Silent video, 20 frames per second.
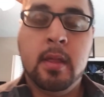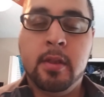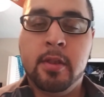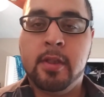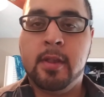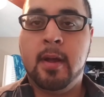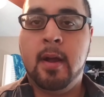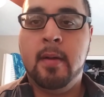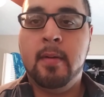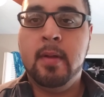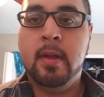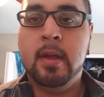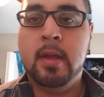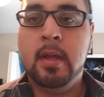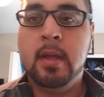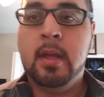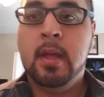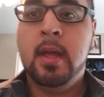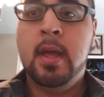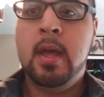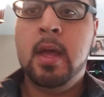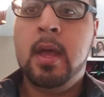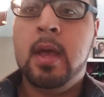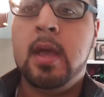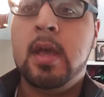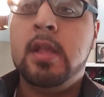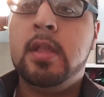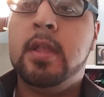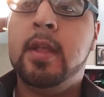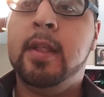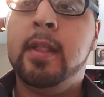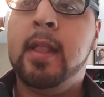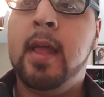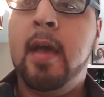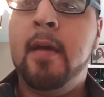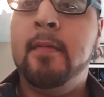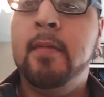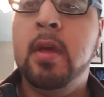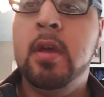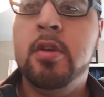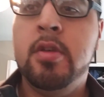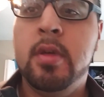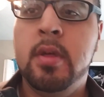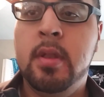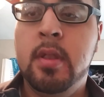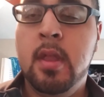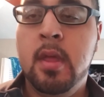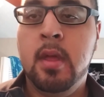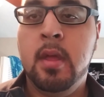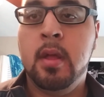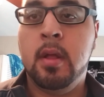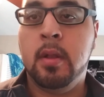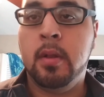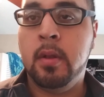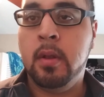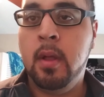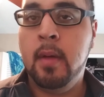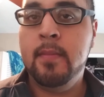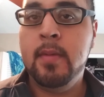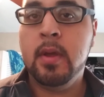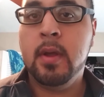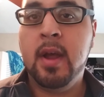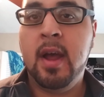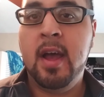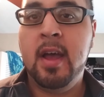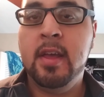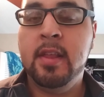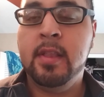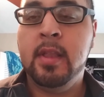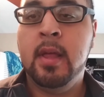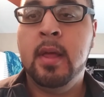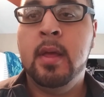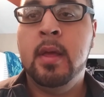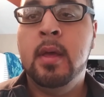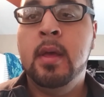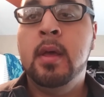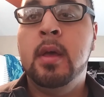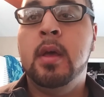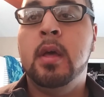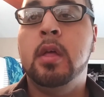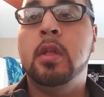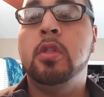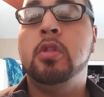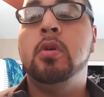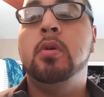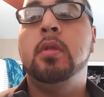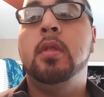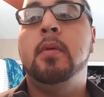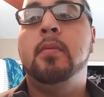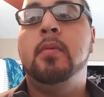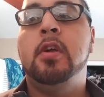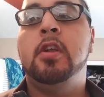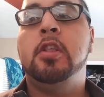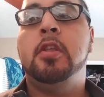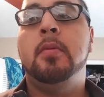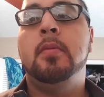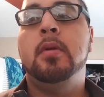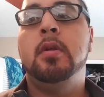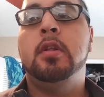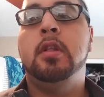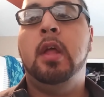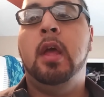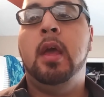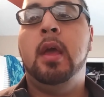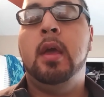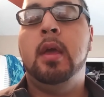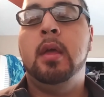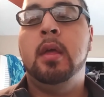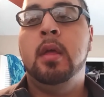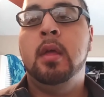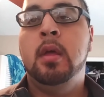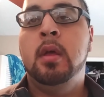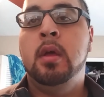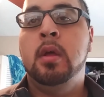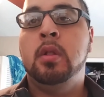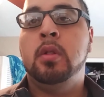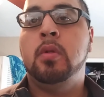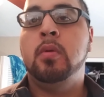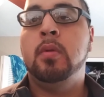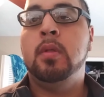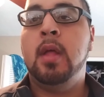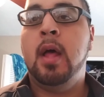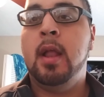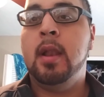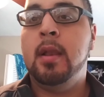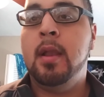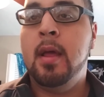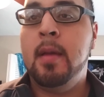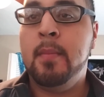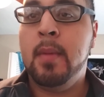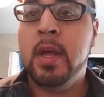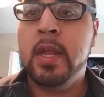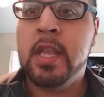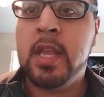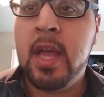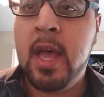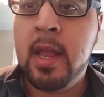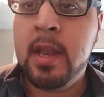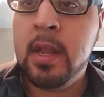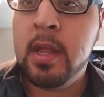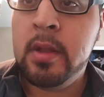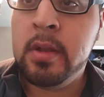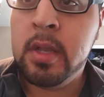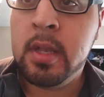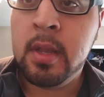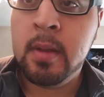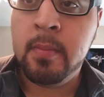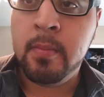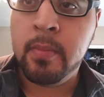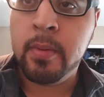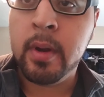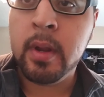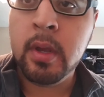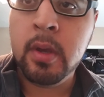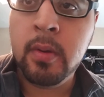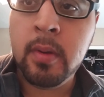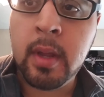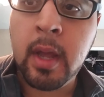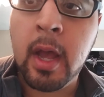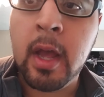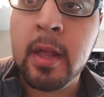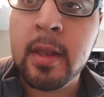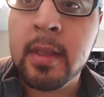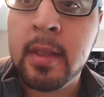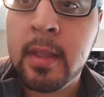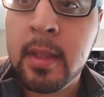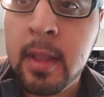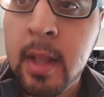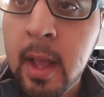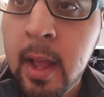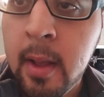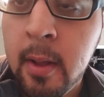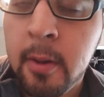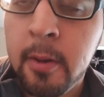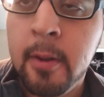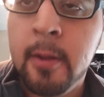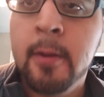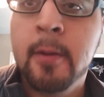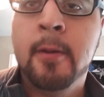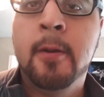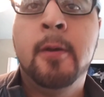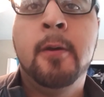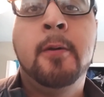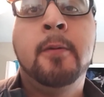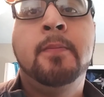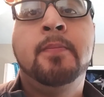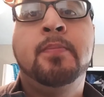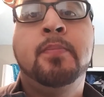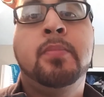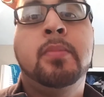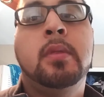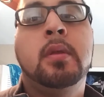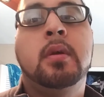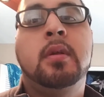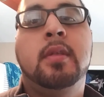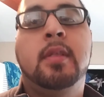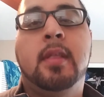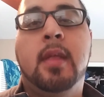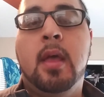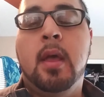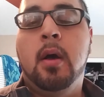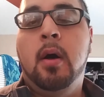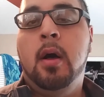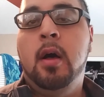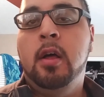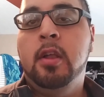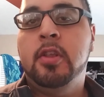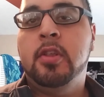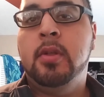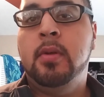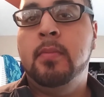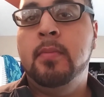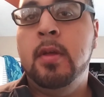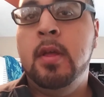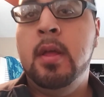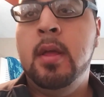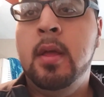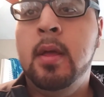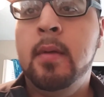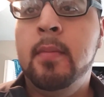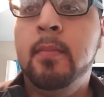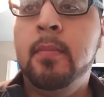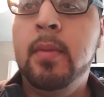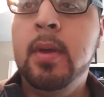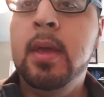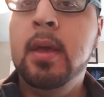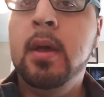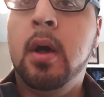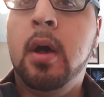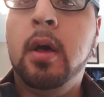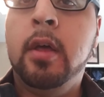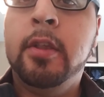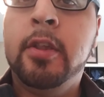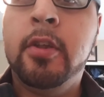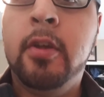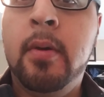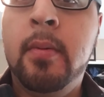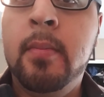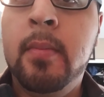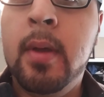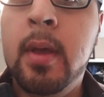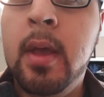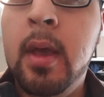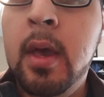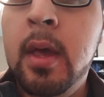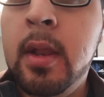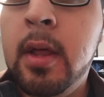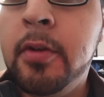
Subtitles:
Sorry, into Sad Nation. Love you guys. Enjoy the rest of your day. Do not let my sadness bring you guys down. Stay awesome. Be awesome. And